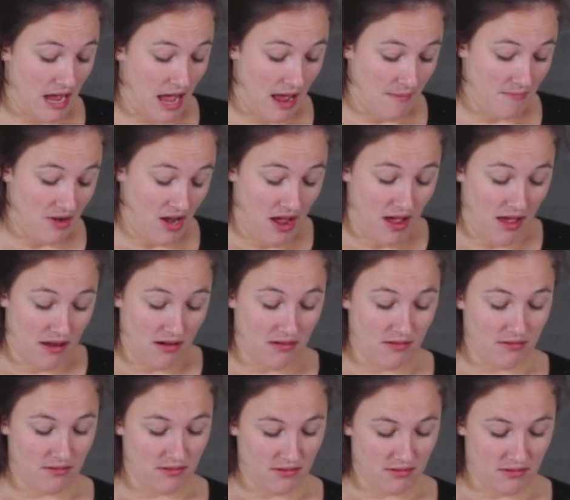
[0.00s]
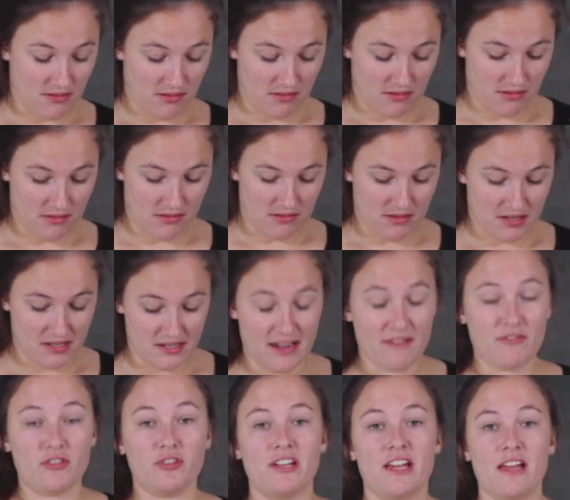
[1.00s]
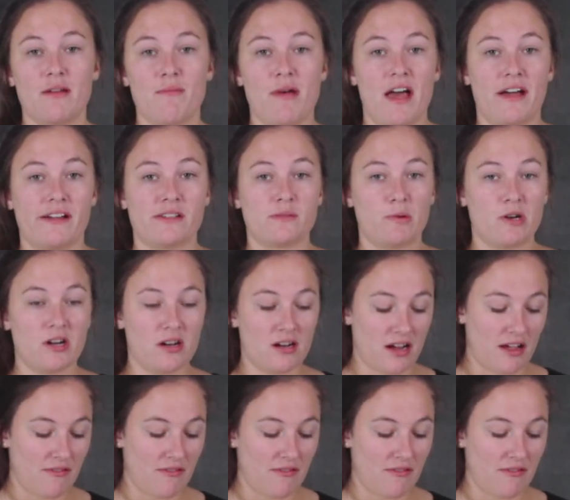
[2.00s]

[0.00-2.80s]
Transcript: I'm not the deviled ham expert.